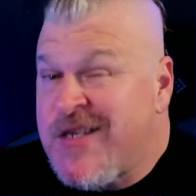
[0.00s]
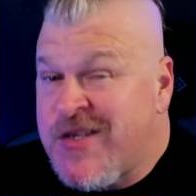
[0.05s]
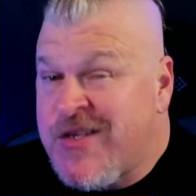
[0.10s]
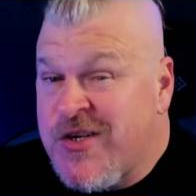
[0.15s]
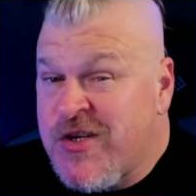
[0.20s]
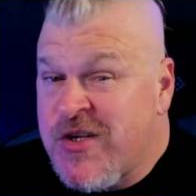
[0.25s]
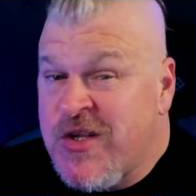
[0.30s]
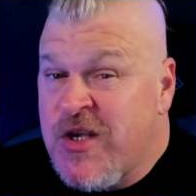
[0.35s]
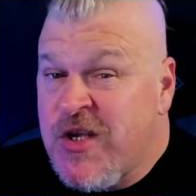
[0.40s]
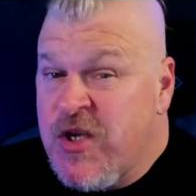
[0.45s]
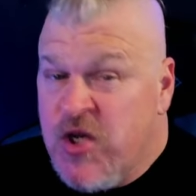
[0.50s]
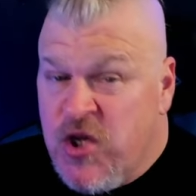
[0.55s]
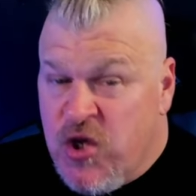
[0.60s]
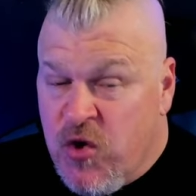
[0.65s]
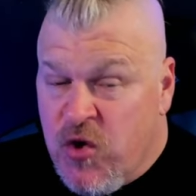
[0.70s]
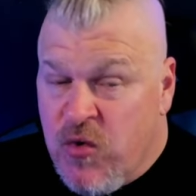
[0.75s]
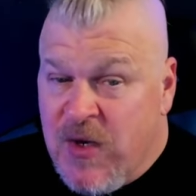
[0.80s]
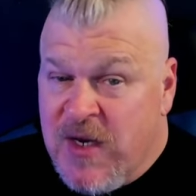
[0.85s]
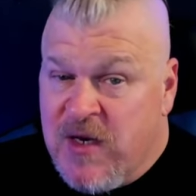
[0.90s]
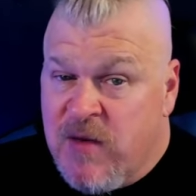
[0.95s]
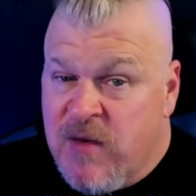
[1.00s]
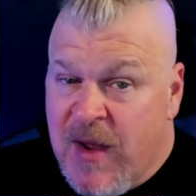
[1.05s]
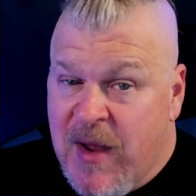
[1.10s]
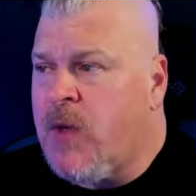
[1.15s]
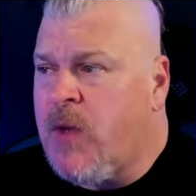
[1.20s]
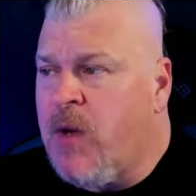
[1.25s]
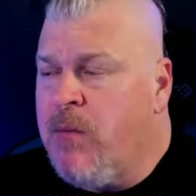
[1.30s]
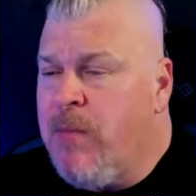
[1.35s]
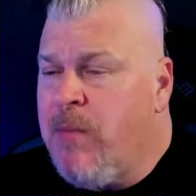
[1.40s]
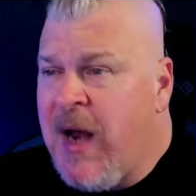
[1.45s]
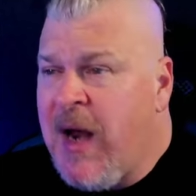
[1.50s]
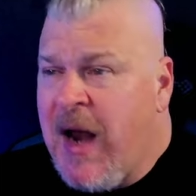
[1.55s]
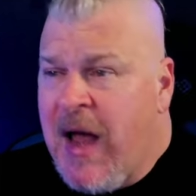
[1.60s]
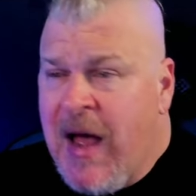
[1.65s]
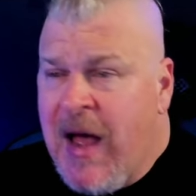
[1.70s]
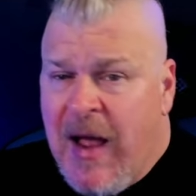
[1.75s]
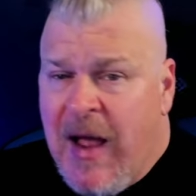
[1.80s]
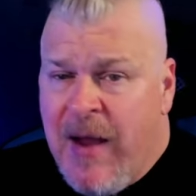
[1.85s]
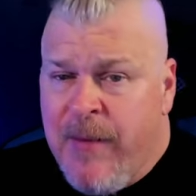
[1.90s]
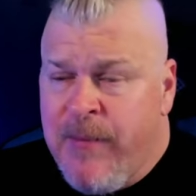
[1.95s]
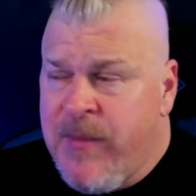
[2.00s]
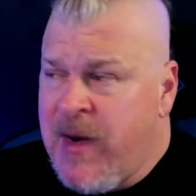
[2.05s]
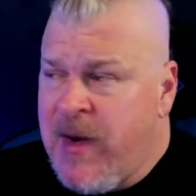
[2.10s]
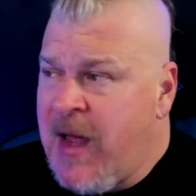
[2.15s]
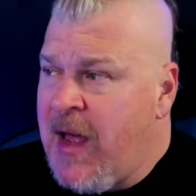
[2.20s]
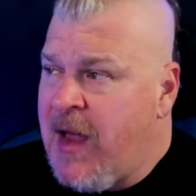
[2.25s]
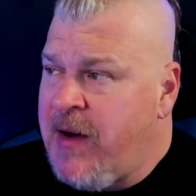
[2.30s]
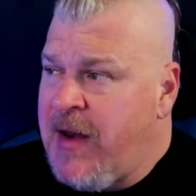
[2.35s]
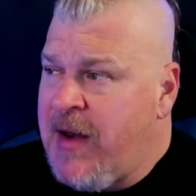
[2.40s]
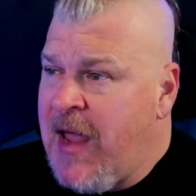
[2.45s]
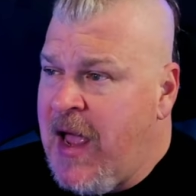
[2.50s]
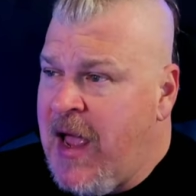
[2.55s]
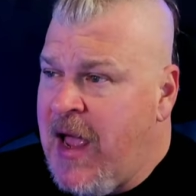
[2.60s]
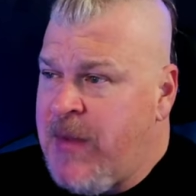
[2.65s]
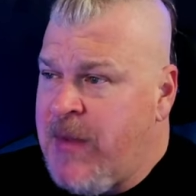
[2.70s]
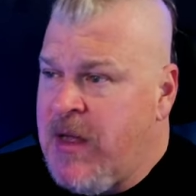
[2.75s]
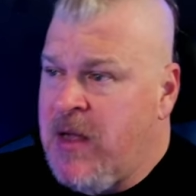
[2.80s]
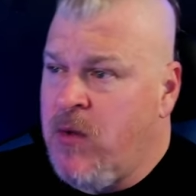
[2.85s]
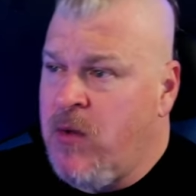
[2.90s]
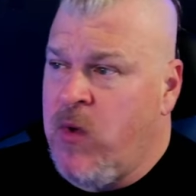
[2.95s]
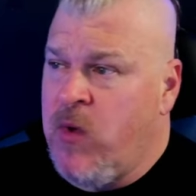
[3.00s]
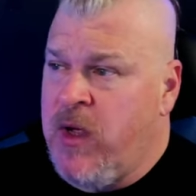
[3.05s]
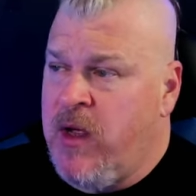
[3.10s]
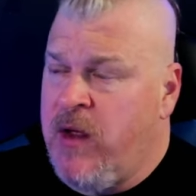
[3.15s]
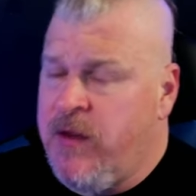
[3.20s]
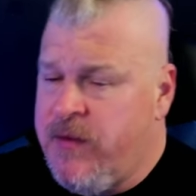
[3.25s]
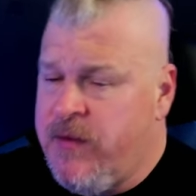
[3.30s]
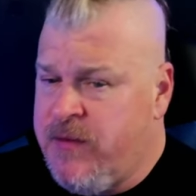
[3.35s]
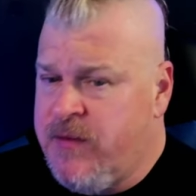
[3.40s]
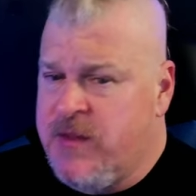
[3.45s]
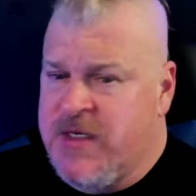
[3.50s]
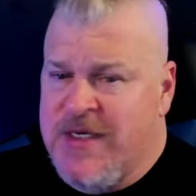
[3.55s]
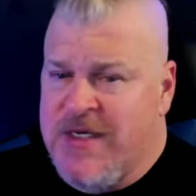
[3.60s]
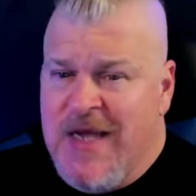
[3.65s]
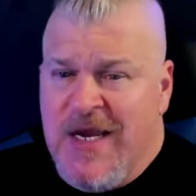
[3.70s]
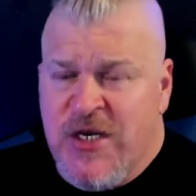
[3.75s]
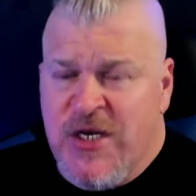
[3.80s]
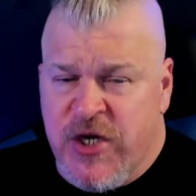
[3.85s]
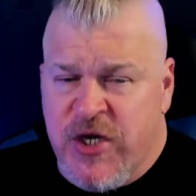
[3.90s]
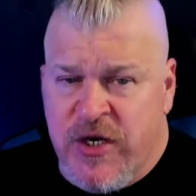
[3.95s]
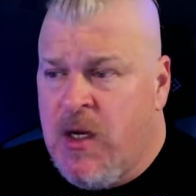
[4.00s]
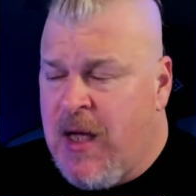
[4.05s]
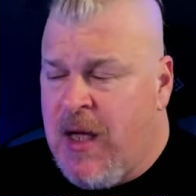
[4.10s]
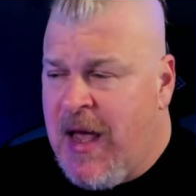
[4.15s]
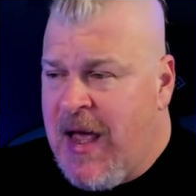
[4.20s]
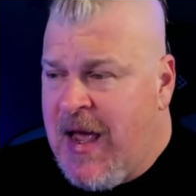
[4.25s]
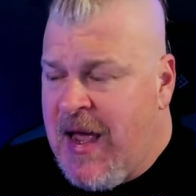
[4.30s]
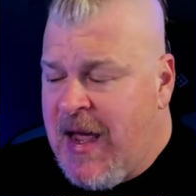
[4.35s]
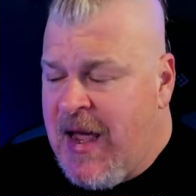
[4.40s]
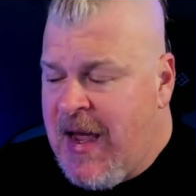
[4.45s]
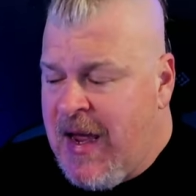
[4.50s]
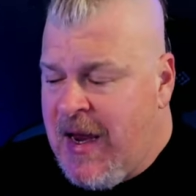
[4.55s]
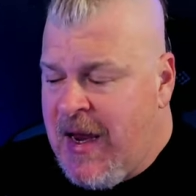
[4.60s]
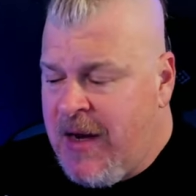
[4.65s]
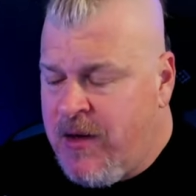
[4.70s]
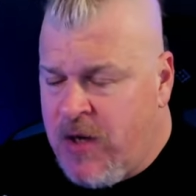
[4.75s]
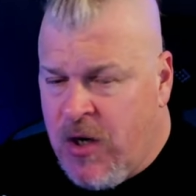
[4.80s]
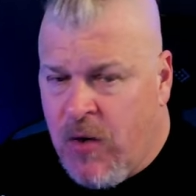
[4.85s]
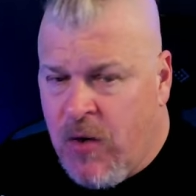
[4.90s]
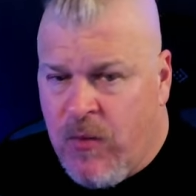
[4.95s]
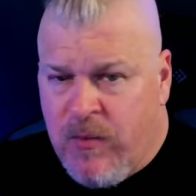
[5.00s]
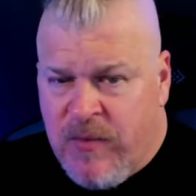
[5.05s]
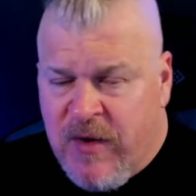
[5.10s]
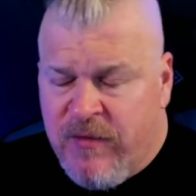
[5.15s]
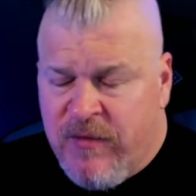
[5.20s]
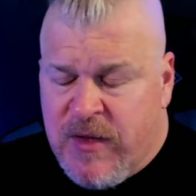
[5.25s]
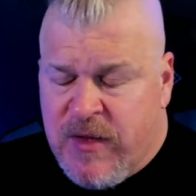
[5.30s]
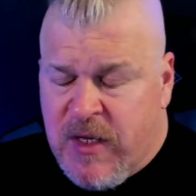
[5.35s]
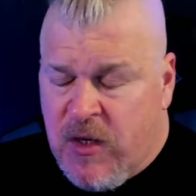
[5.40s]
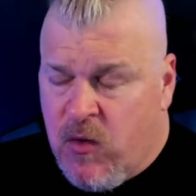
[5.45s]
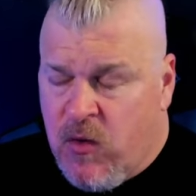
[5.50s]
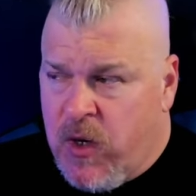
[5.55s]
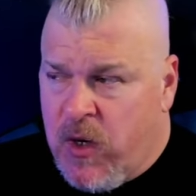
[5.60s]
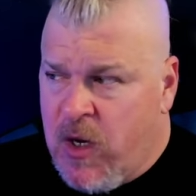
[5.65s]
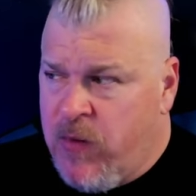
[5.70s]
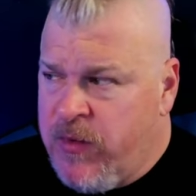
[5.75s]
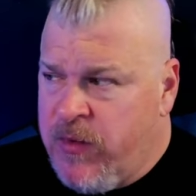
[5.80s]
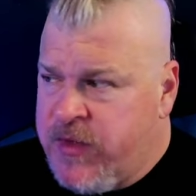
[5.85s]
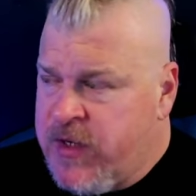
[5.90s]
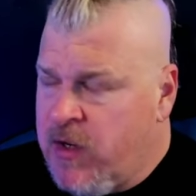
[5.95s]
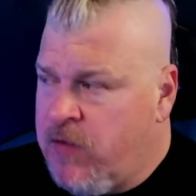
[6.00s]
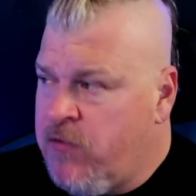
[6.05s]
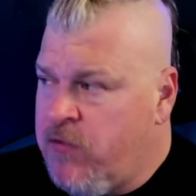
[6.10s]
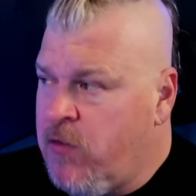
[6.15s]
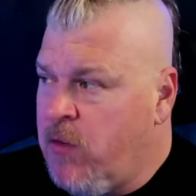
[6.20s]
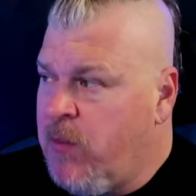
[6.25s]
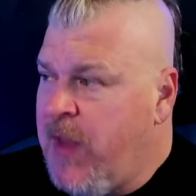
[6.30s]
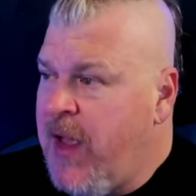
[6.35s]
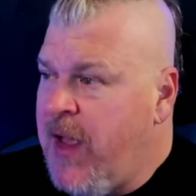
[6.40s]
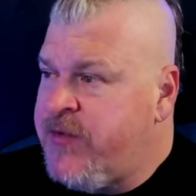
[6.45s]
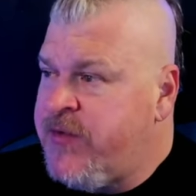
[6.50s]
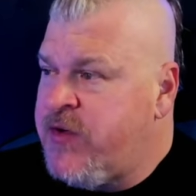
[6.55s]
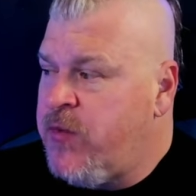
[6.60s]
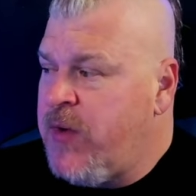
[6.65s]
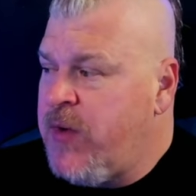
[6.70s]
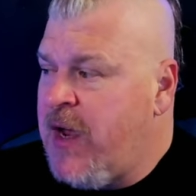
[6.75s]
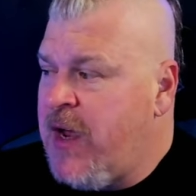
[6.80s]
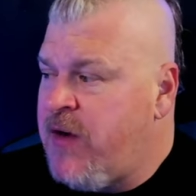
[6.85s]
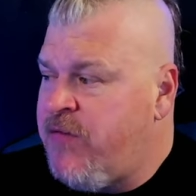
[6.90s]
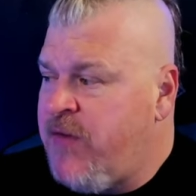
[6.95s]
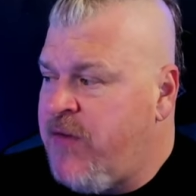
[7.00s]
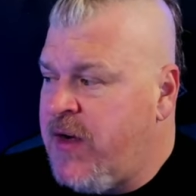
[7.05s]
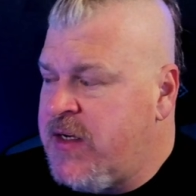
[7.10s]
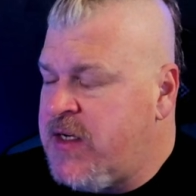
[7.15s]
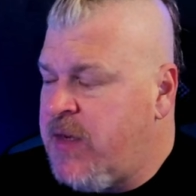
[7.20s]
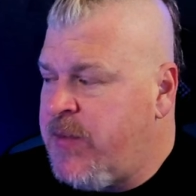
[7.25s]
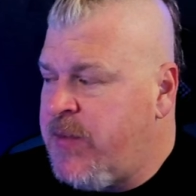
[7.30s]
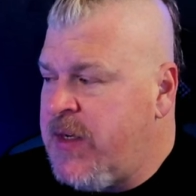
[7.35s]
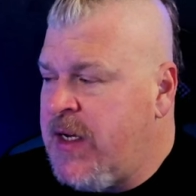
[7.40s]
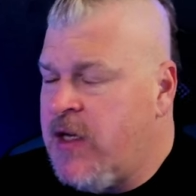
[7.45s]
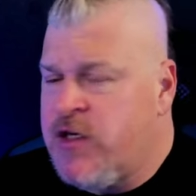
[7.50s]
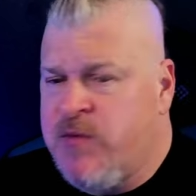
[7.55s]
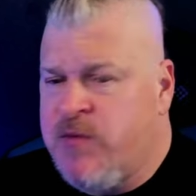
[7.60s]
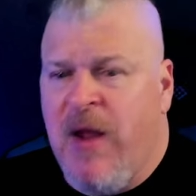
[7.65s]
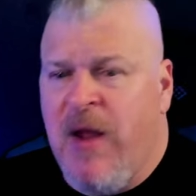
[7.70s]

Decision that you need to make. But I'm not happy with Station and, you know, everything going on with Terraform Labs, so we got to find something else.